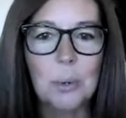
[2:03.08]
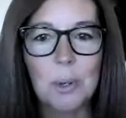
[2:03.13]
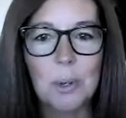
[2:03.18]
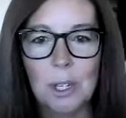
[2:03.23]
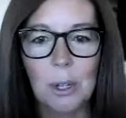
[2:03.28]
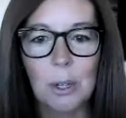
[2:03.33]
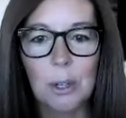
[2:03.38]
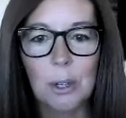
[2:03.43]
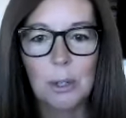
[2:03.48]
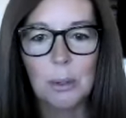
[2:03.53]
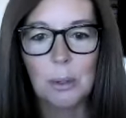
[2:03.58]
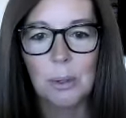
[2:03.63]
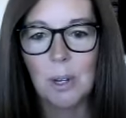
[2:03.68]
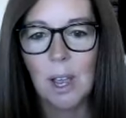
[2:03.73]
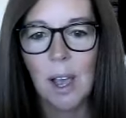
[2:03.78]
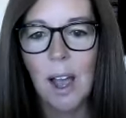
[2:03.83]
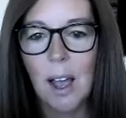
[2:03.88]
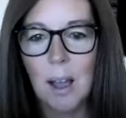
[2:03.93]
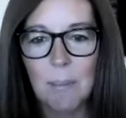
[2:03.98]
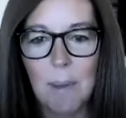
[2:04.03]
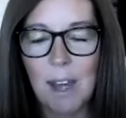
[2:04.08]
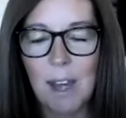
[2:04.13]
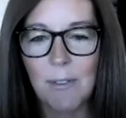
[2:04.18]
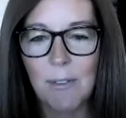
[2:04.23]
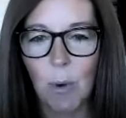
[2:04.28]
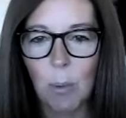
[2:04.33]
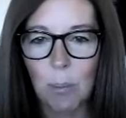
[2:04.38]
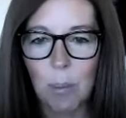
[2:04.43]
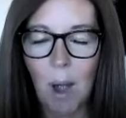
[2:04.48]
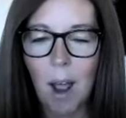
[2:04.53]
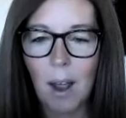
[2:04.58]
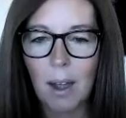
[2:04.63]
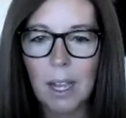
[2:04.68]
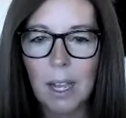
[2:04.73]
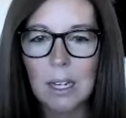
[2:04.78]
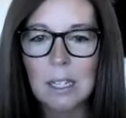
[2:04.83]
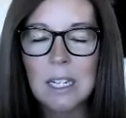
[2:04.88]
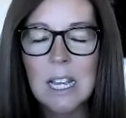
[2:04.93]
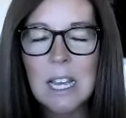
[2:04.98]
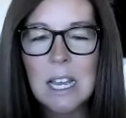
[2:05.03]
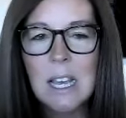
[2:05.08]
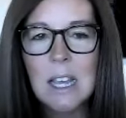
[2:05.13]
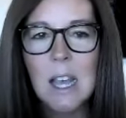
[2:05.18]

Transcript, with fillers: to include um, A4 product.